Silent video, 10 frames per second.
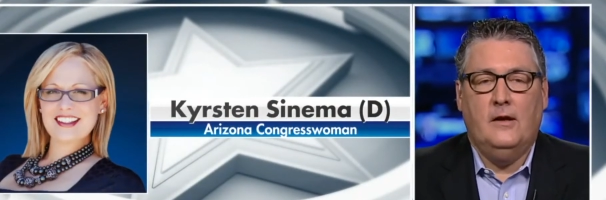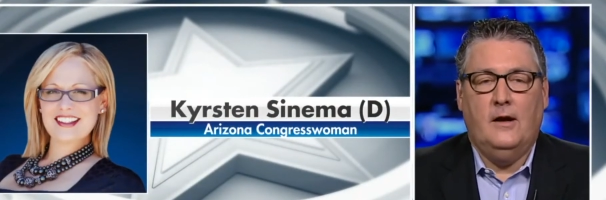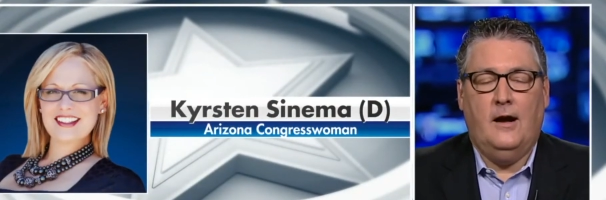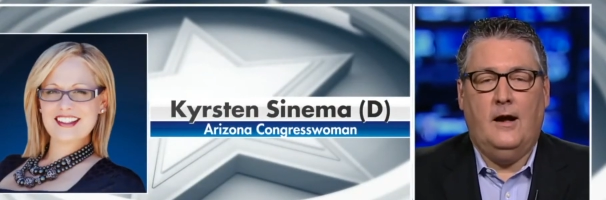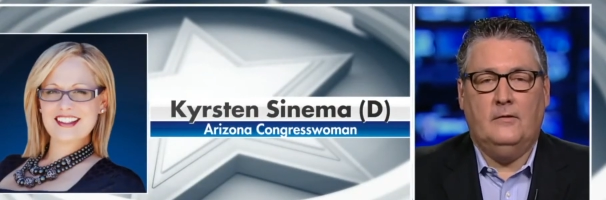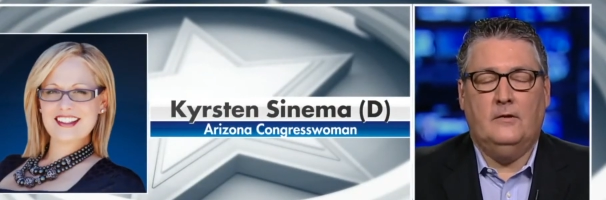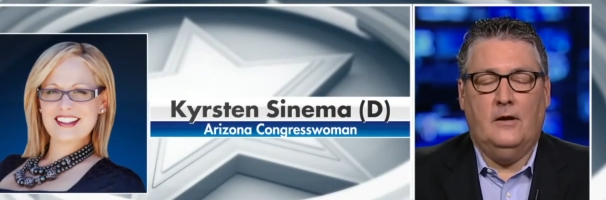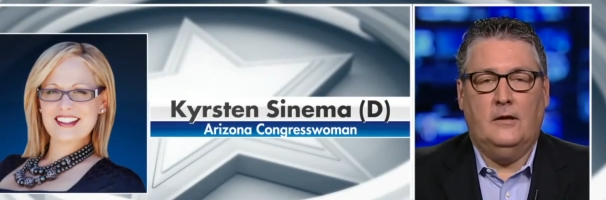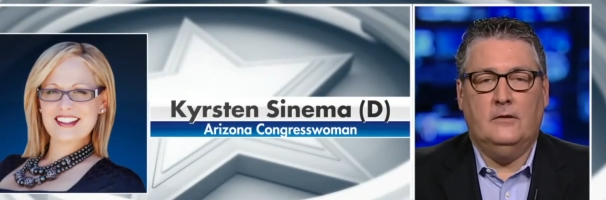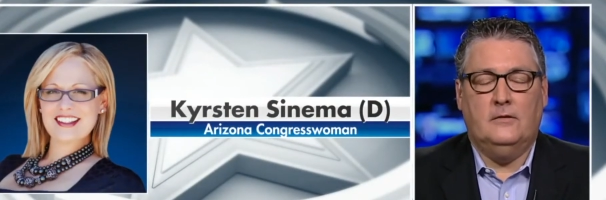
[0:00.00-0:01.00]
Speaker 1: Uh,
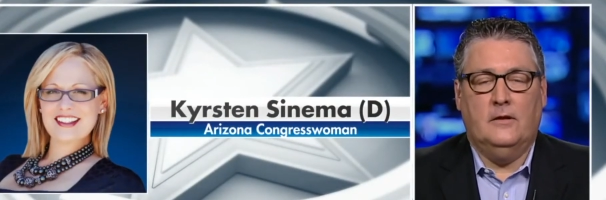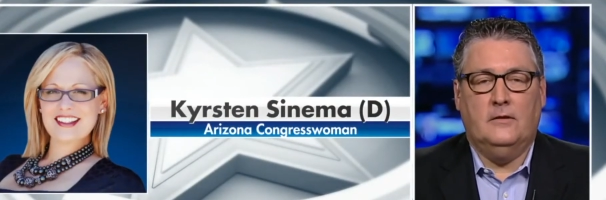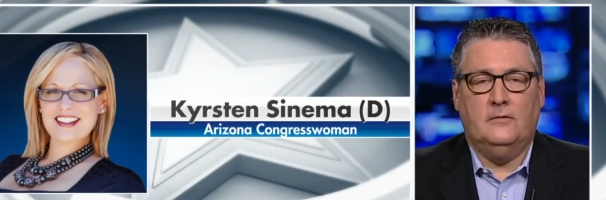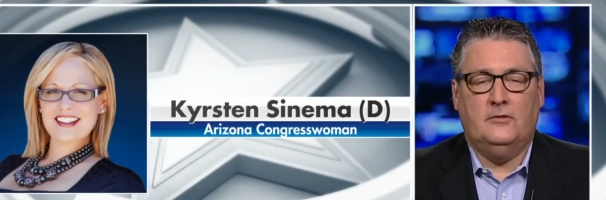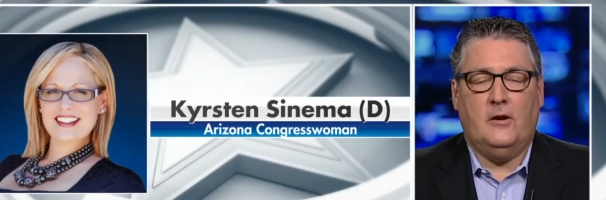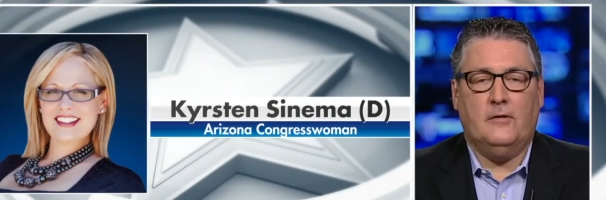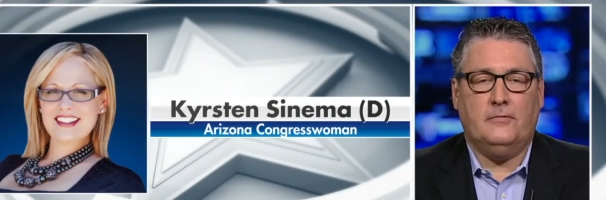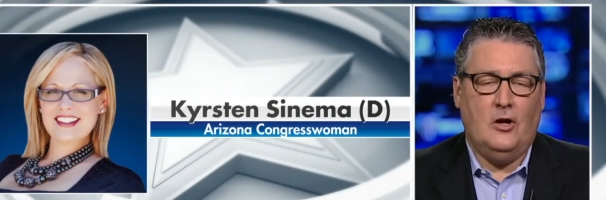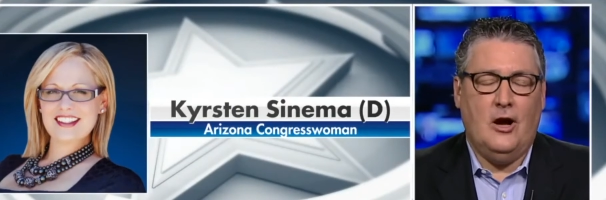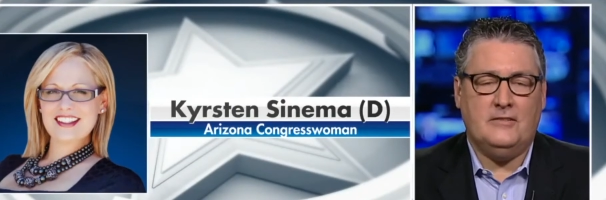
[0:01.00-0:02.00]
uh, the sheriff
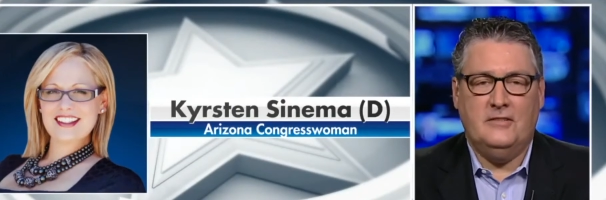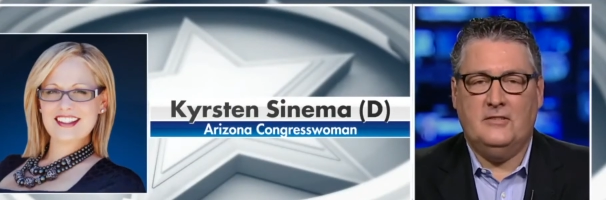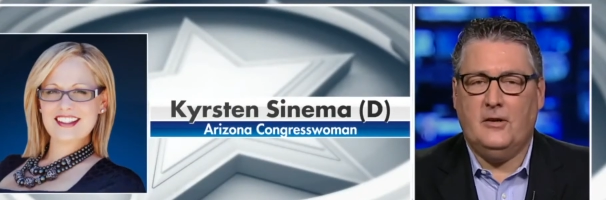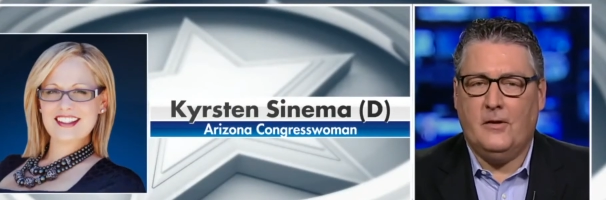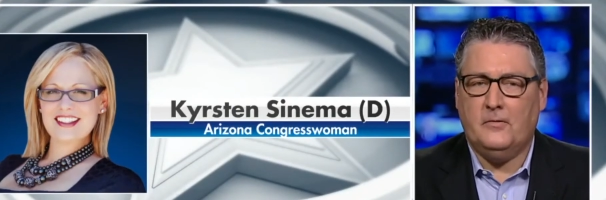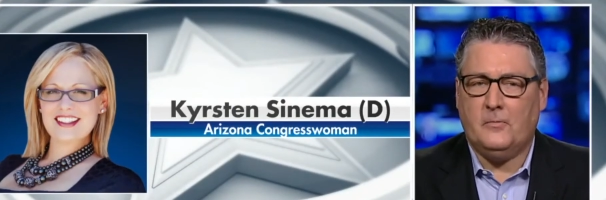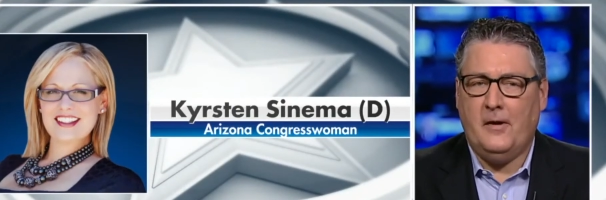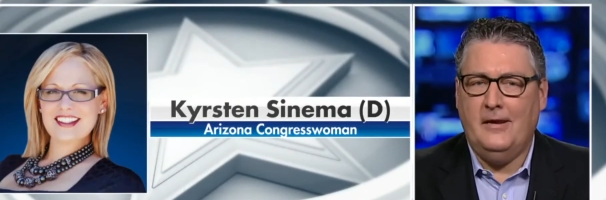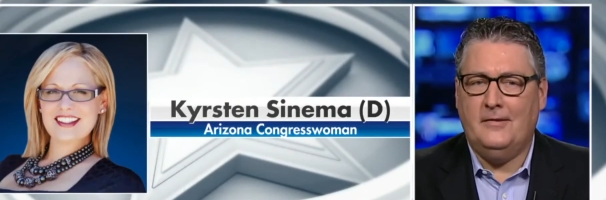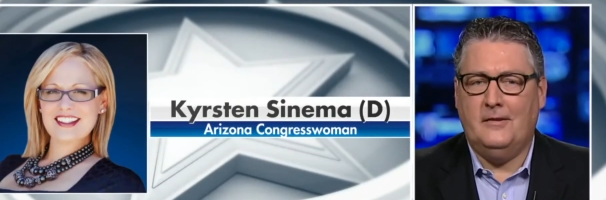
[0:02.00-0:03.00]
lost his sheriff's
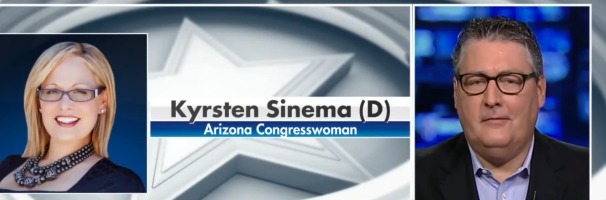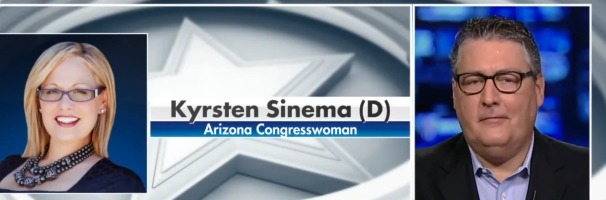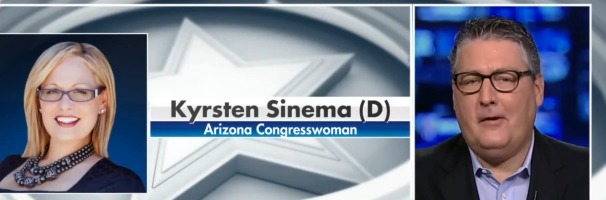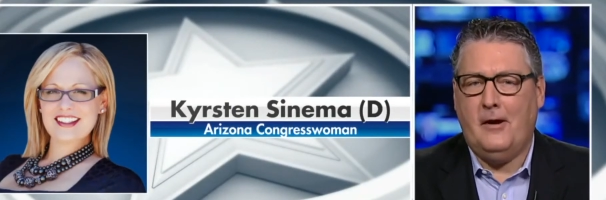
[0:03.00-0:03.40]
race in a very